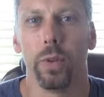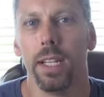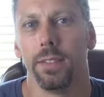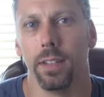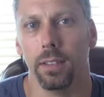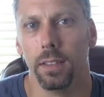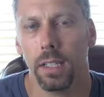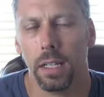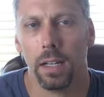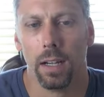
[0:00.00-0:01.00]
reason,
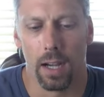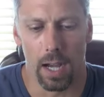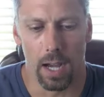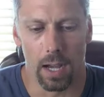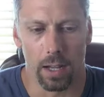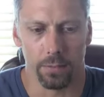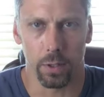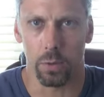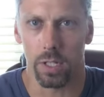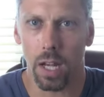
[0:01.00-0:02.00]
uh,
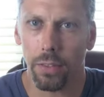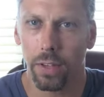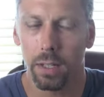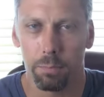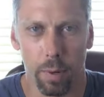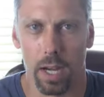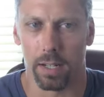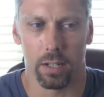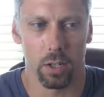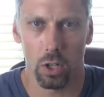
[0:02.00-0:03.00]
there was nothing
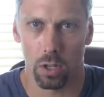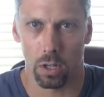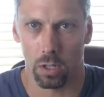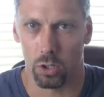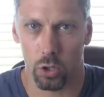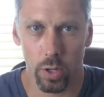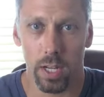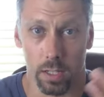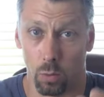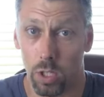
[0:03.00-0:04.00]
but
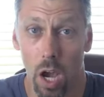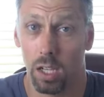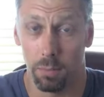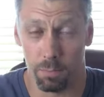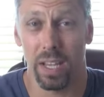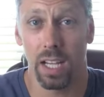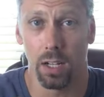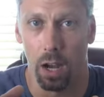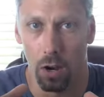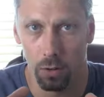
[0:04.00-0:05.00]
trees. And we're talking
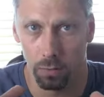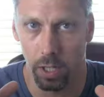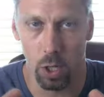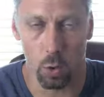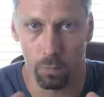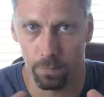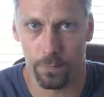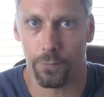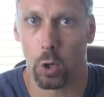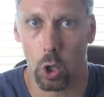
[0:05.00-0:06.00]
big you know,
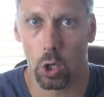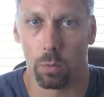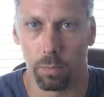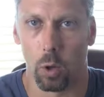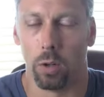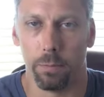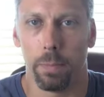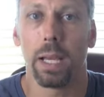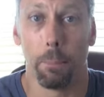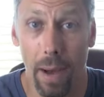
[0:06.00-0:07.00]
fir or
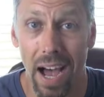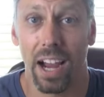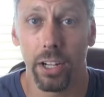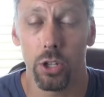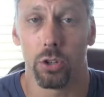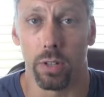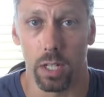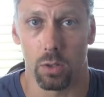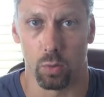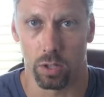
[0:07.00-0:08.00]
big pine
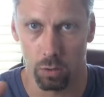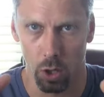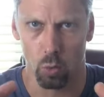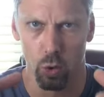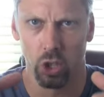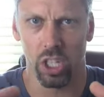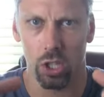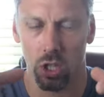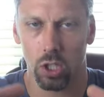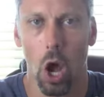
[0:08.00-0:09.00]
trees with, you know, really
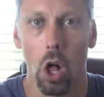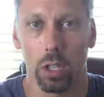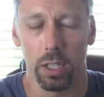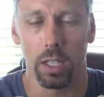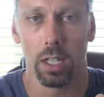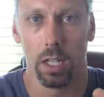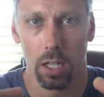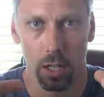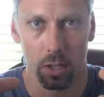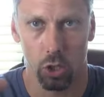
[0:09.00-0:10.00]
solid
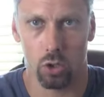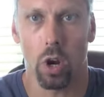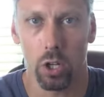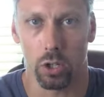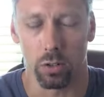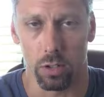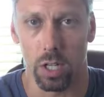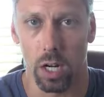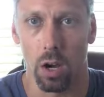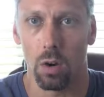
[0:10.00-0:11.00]
structures,
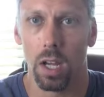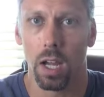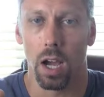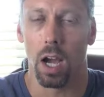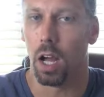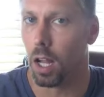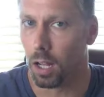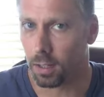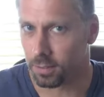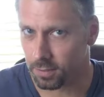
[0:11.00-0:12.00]
you know.
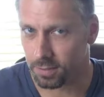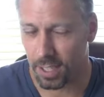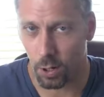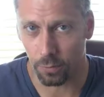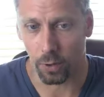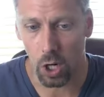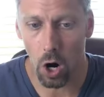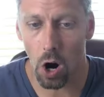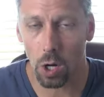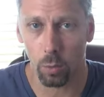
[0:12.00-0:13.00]
Uh, you know, if a
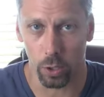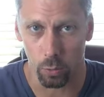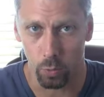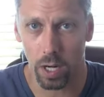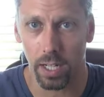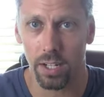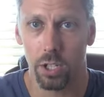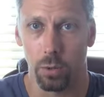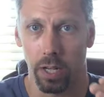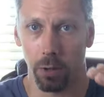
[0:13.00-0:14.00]
car would have run
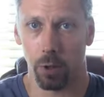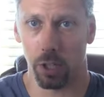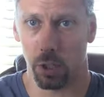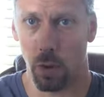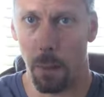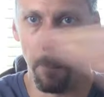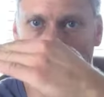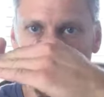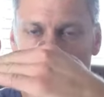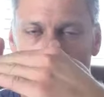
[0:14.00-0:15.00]
into it, it would have just went
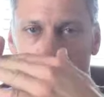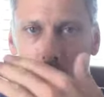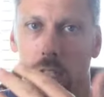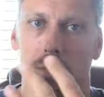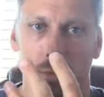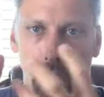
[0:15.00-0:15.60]
boom and just